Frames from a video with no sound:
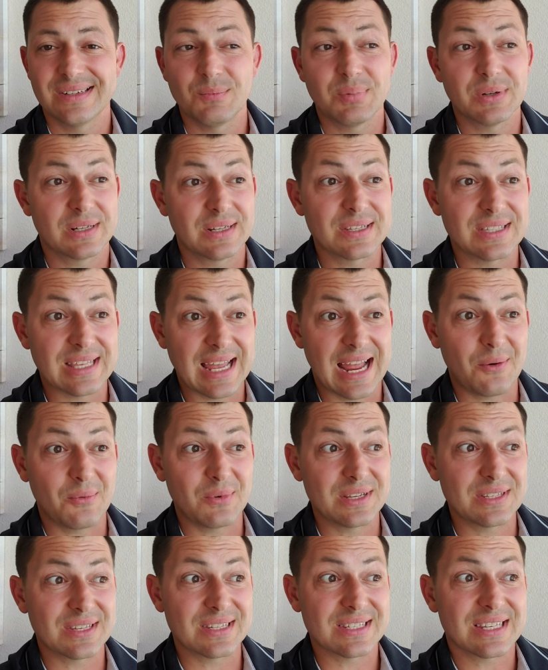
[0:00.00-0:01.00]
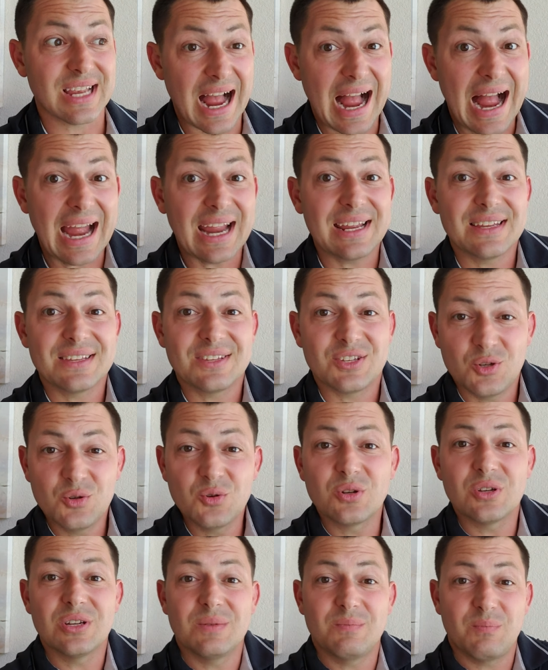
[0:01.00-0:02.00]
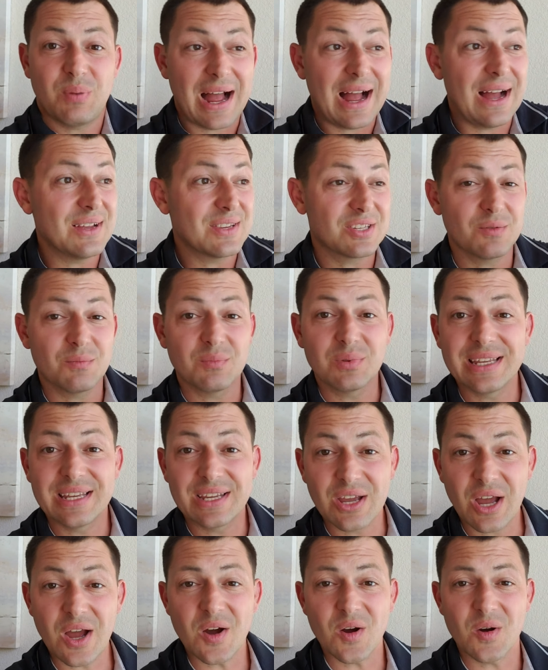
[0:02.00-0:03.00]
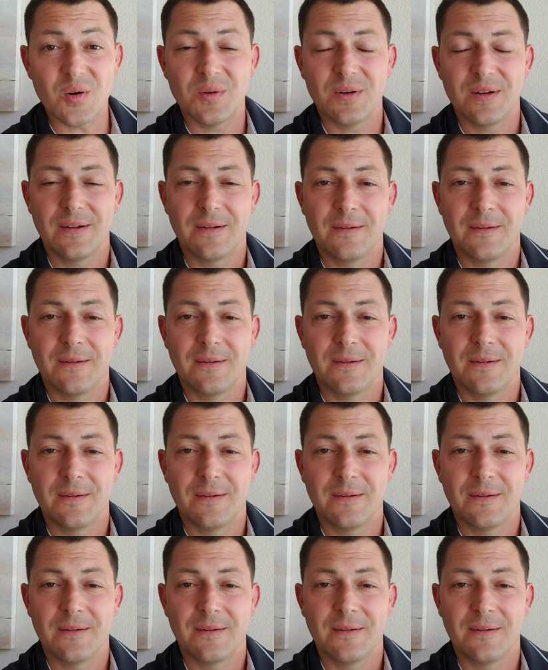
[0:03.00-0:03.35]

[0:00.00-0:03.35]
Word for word: because that was as high as you could possibly go.